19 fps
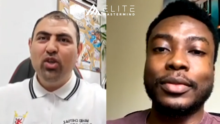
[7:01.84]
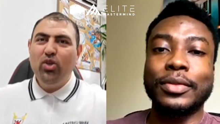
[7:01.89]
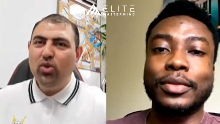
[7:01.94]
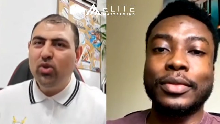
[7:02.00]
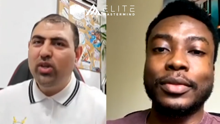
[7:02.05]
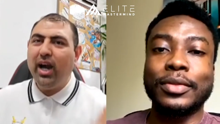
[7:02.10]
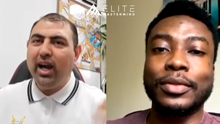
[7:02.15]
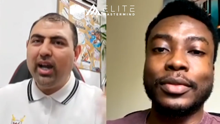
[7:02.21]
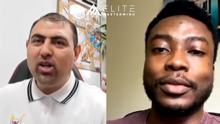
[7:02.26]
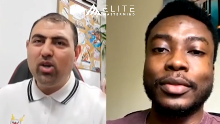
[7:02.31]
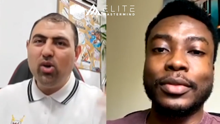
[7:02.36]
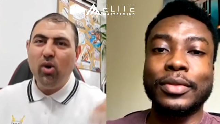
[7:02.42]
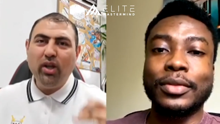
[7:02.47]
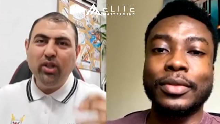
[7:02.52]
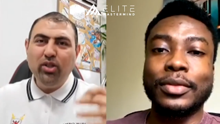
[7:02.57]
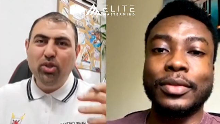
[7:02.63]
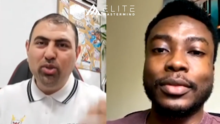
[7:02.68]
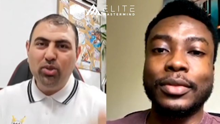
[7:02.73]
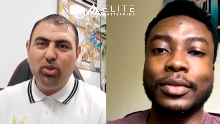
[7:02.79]
Speaker 1: got to go on
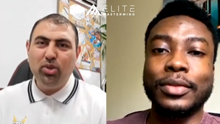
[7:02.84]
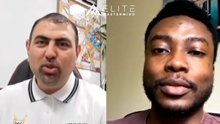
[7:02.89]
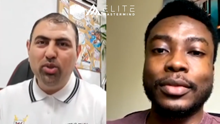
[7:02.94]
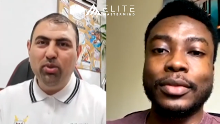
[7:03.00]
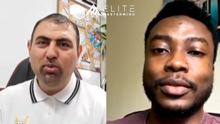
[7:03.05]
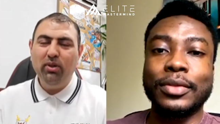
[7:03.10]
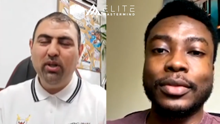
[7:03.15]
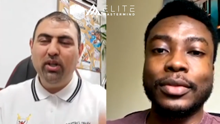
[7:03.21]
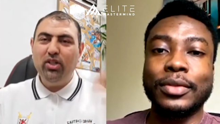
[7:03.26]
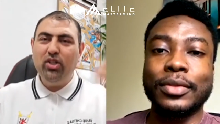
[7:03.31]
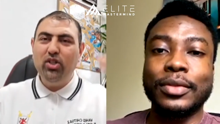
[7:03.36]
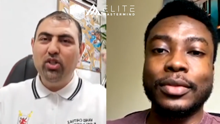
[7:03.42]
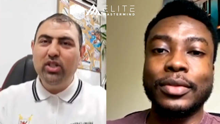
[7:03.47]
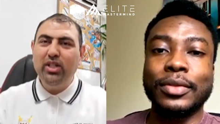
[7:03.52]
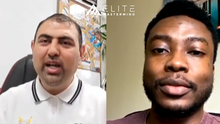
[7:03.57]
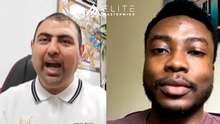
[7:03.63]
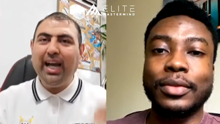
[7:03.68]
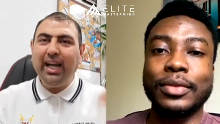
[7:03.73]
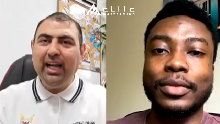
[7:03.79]
YouTube. You
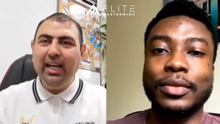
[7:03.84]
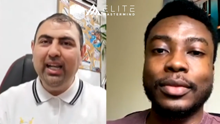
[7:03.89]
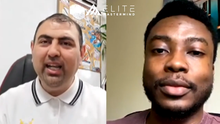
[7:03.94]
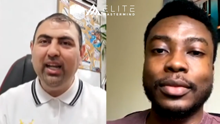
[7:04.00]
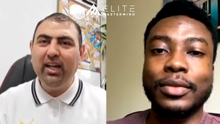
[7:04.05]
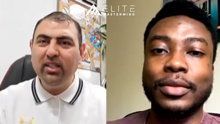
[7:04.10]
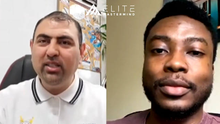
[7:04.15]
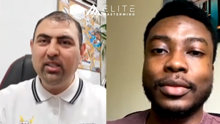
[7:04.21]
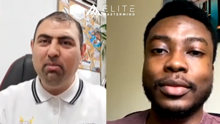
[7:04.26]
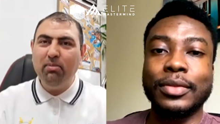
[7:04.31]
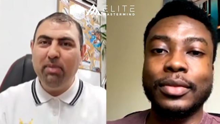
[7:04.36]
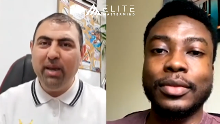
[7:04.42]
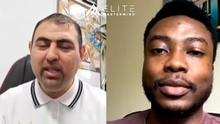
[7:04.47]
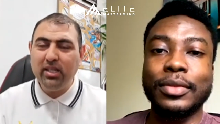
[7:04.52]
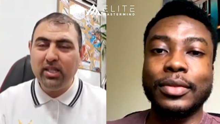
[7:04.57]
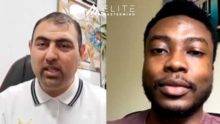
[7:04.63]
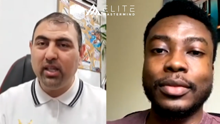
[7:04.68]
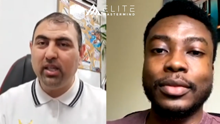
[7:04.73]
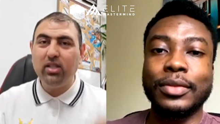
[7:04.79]
got to learn the
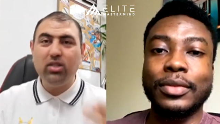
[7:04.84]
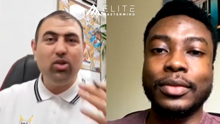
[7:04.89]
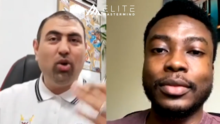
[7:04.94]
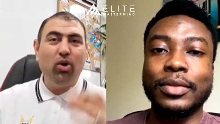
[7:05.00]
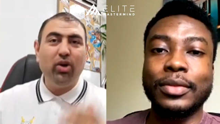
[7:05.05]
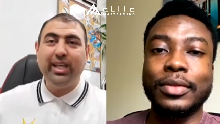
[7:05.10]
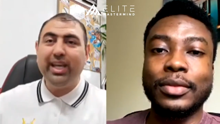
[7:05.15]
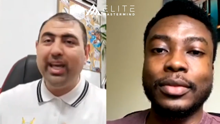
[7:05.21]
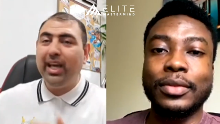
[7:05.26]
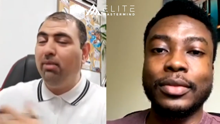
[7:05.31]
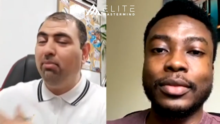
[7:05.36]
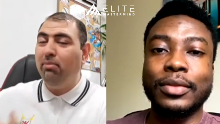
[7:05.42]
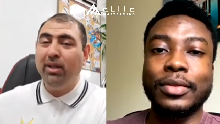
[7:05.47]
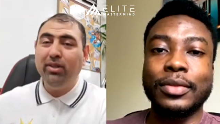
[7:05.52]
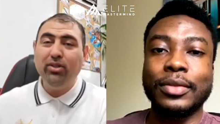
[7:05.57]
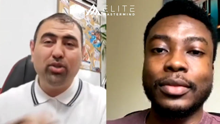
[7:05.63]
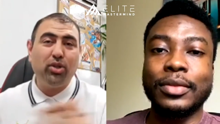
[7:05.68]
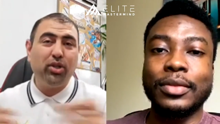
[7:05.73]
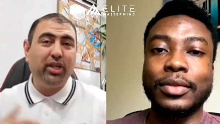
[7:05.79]
basics or get a
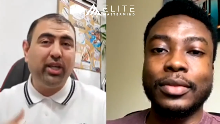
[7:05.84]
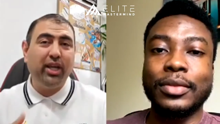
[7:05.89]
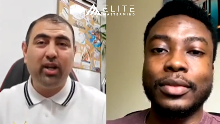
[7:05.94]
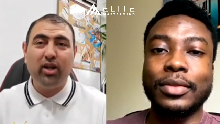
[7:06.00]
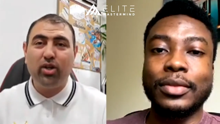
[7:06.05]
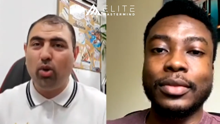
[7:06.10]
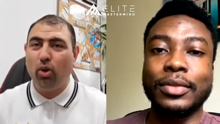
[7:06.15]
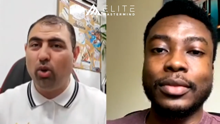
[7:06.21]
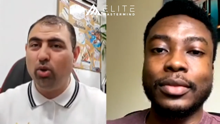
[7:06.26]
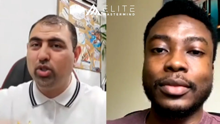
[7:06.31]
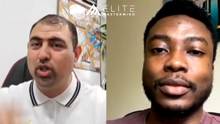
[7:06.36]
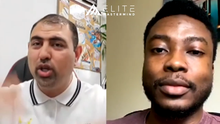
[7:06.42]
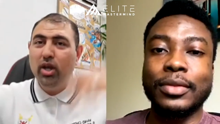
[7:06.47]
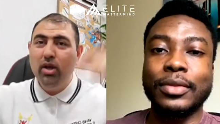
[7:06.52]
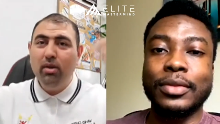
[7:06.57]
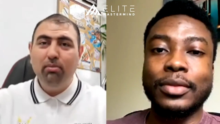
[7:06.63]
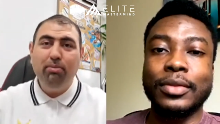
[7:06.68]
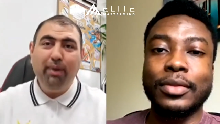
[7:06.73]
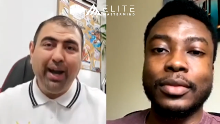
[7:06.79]
mentor, get a coach,
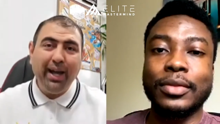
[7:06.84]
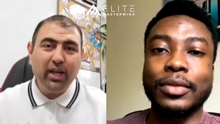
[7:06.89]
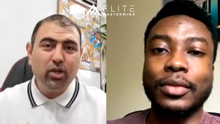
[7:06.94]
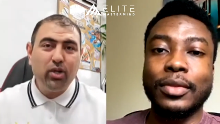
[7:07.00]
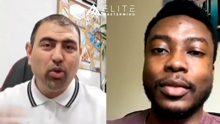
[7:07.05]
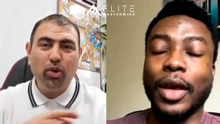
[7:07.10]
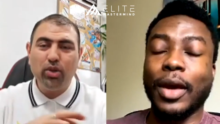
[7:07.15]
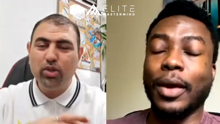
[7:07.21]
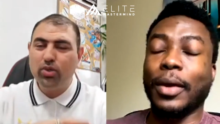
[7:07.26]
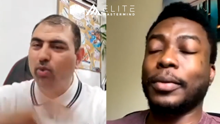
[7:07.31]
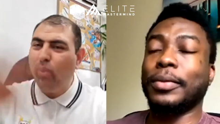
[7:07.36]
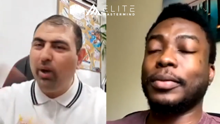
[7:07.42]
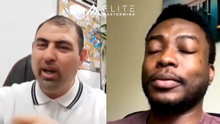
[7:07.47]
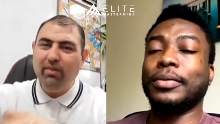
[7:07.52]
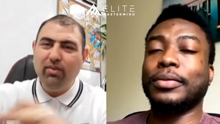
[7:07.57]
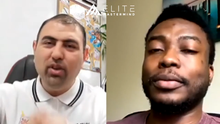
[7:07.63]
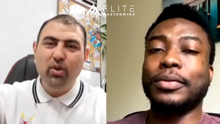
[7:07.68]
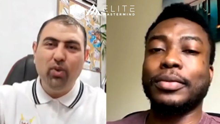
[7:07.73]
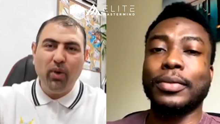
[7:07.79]
buy a course,
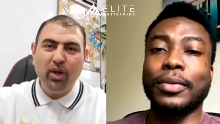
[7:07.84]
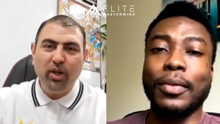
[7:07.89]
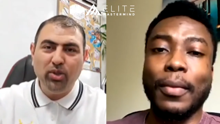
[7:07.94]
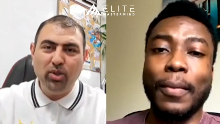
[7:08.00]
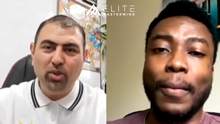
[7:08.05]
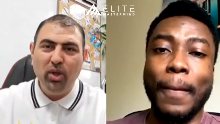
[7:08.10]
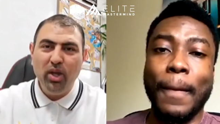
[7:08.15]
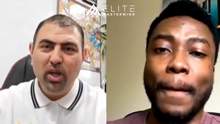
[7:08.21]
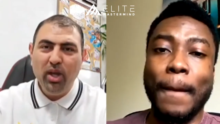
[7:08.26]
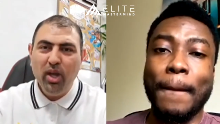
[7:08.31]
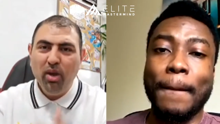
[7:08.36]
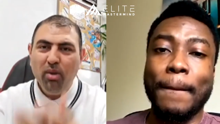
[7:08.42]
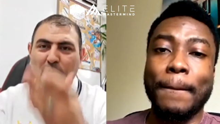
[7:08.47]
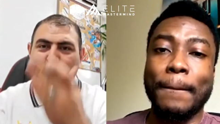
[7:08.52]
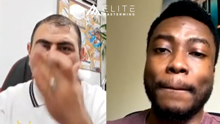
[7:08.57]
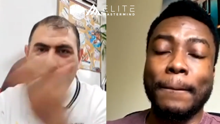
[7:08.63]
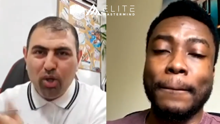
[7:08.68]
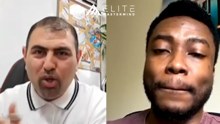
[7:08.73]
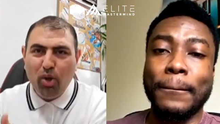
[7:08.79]
whatever you want to do.
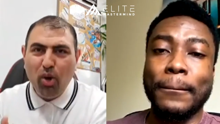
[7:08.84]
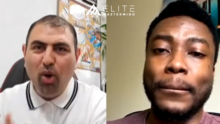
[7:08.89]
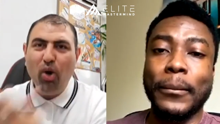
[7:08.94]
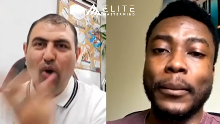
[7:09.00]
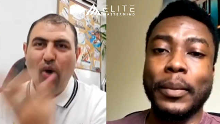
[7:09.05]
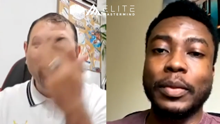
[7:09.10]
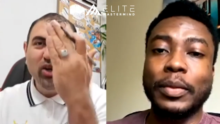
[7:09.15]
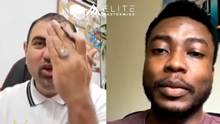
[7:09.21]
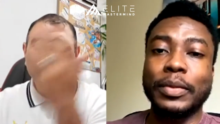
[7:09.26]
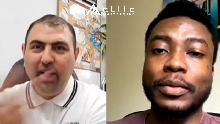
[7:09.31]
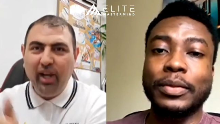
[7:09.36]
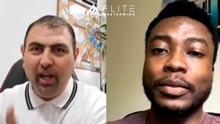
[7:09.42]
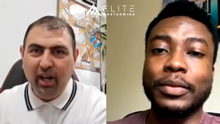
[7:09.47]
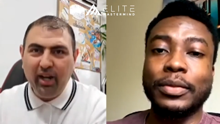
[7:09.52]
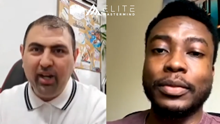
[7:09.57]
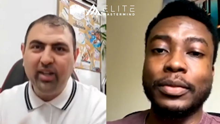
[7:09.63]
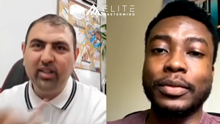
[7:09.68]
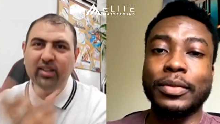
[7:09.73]
But go learn